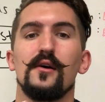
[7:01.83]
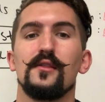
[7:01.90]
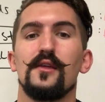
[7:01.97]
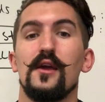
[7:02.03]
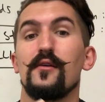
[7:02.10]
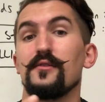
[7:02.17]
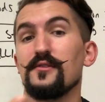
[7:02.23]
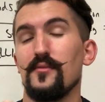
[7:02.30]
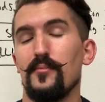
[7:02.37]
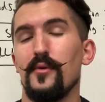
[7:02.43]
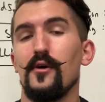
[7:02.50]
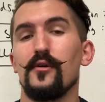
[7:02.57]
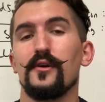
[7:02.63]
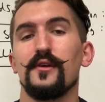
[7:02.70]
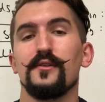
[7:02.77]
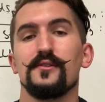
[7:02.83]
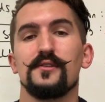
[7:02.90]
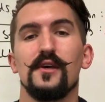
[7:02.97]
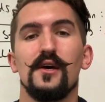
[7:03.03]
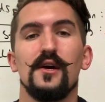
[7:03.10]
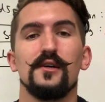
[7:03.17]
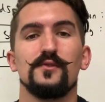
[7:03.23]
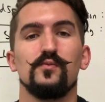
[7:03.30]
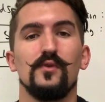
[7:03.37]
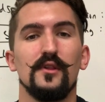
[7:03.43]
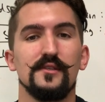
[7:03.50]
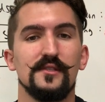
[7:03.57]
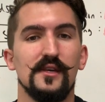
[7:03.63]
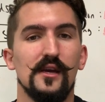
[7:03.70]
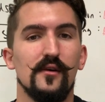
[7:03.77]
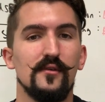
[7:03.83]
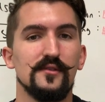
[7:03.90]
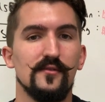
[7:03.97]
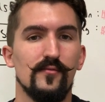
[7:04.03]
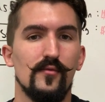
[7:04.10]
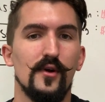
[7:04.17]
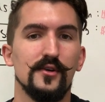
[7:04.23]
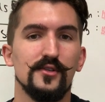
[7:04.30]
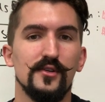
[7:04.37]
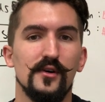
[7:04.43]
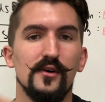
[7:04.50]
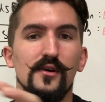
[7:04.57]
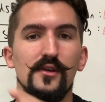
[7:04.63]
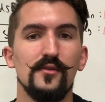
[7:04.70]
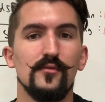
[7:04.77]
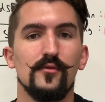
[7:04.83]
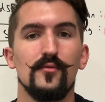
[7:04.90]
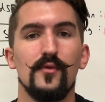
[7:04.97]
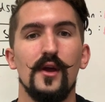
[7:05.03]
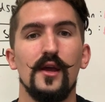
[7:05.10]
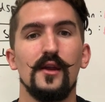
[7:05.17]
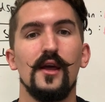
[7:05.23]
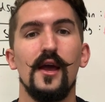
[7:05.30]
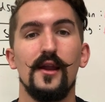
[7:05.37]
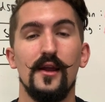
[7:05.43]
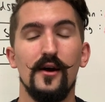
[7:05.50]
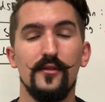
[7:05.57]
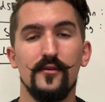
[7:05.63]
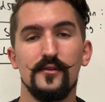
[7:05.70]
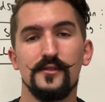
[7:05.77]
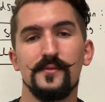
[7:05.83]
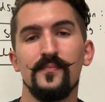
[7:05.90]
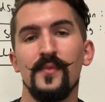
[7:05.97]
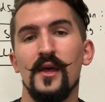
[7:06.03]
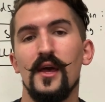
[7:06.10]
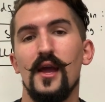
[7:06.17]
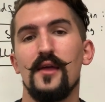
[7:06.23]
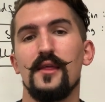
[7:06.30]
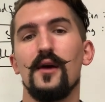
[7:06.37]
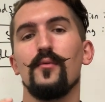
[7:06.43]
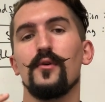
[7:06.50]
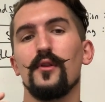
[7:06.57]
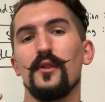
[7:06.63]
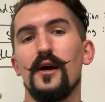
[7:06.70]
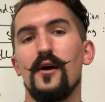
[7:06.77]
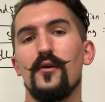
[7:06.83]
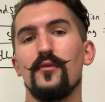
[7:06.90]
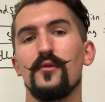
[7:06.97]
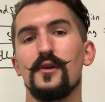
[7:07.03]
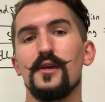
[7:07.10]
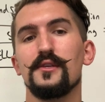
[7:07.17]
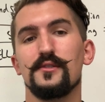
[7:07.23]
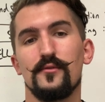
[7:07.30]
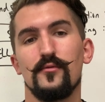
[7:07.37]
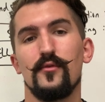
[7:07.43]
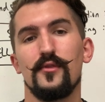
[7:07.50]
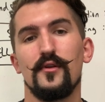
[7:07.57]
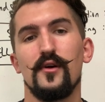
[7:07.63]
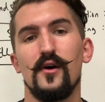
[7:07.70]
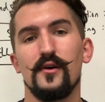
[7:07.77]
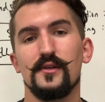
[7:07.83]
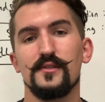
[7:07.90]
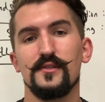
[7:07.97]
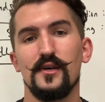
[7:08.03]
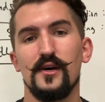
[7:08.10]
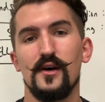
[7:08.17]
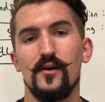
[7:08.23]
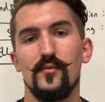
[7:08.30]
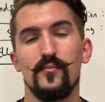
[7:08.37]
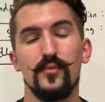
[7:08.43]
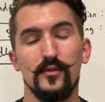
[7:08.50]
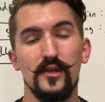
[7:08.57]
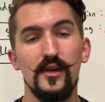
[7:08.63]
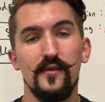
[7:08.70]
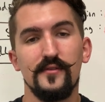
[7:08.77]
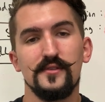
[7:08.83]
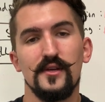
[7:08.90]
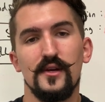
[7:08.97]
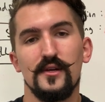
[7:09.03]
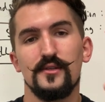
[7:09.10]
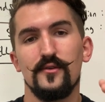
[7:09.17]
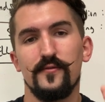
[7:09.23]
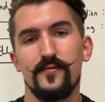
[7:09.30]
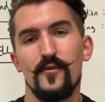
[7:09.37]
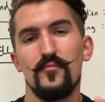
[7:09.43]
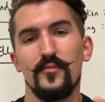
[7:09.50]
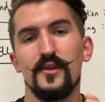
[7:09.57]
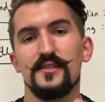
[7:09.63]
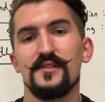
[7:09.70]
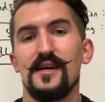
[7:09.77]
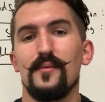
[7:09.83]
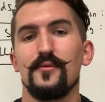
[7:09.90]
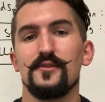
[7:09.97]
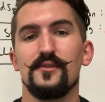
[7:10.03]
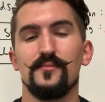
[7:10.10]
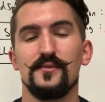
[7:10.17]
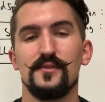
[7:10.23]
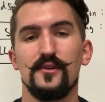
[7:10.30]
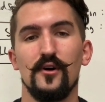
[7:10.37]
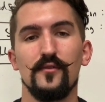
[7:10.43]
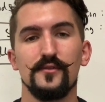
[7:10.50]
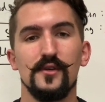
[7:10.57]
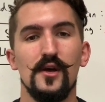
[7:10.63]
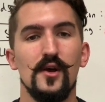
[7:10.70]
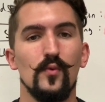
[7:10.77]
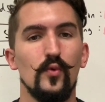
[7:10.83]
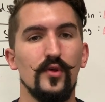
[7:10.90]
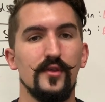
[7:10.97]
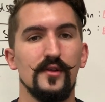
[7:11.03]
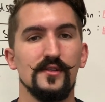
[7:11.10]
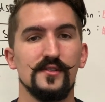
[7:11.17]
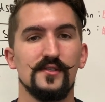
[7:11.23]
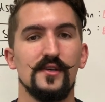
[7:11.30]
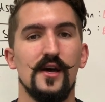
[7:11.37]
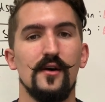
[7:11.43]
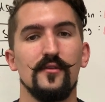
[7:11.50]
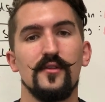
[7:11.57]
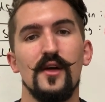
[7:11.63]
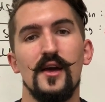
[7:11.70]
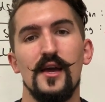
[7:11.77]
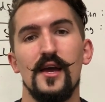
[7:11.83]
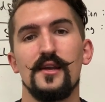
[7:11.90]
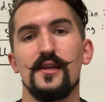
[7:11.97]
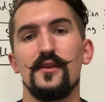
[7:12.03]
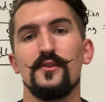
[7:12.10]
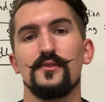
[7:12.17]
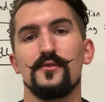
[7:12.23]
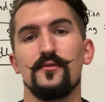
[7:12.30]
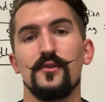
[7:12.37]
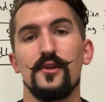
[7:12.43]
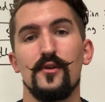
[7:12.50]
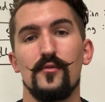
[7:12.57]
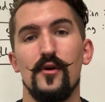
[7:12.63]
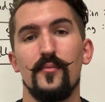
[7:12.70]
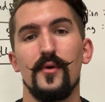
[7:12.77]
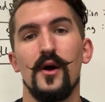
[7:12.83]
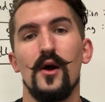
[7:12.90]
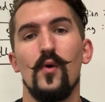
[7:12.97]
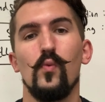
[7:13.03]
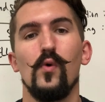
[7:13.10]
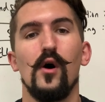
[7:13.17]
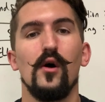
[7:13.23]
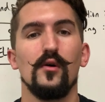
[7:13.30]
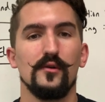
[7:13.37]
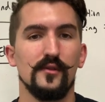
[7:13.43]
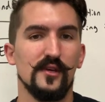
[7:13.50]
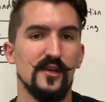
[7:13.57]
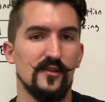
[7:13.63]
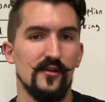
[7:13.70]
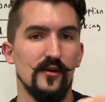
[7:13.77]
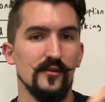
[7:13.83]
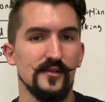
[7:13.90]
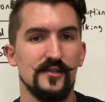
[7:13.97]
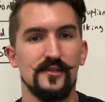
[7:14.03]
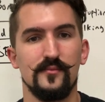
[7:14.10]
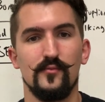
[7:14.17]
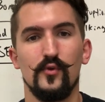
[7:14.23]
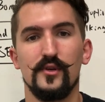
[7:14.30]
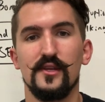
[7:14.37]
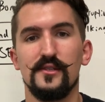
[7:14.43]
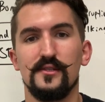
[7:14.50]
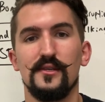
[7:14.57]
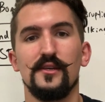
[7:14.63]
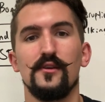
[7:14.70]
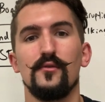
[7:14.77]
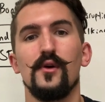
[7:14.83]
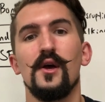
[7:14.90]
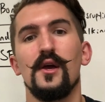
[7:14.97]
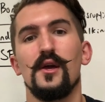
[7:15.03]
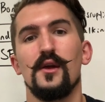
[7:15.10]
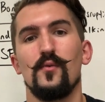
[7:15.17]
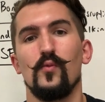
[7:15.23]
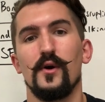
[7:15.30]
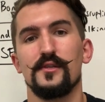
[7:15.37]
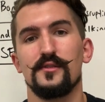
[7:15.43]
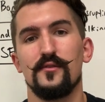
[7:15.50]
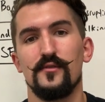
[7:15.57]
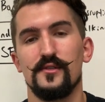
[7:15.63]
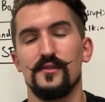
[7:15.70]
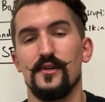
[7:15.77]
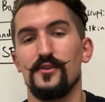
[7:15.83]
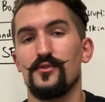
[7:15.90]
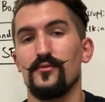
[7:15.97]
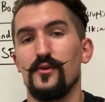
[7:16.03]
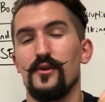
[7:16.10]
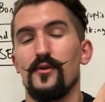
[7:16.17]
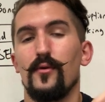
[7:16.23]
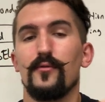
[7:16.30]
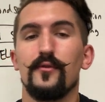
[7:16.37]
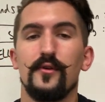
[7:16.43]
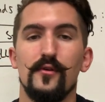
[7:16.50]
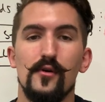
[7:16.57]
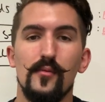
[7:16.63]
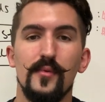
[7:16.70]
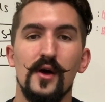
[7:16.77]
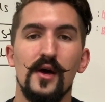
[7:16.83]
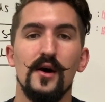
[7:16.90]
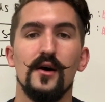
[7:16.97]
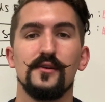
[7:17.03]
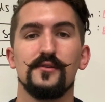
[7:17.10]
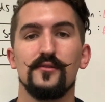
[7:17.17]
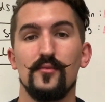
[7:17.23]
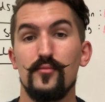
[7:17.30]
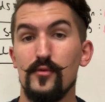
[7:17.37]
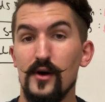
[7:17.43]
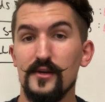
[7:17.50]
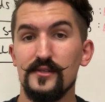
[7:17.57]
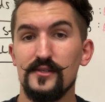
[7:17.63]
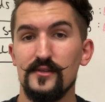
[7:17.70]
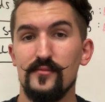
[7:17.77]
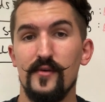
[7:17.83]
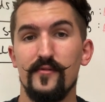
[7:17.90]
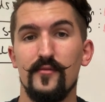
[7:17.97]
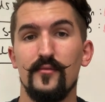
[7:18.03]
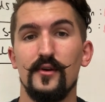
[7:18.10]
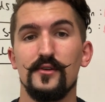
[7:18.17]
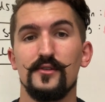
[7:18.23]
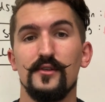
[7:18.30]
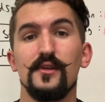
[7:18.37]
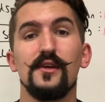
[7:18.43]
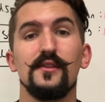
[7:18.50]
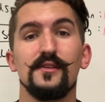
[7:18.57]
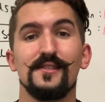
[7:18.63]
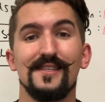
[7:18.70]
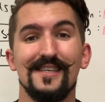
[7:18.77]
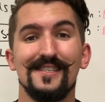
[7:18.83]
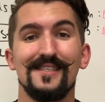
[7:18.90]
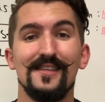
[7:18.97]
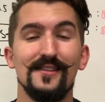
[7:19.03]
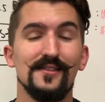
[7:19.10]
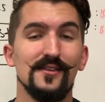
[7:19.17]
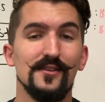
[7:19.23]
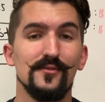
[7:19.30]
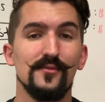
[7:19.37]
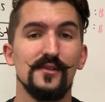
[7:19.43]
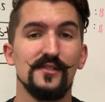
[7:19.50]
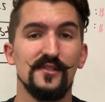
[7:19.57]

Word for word: in the areas of the Balkans, as well as the areas of Russia, Ukraine, and others, and that would allow Eastern Orthodox beliefs to firmly establish themselves within South and Eastern Europe, while Catholicism would continue in Western, Central, and Northern Europe until the Protestant Reformation in the 16th century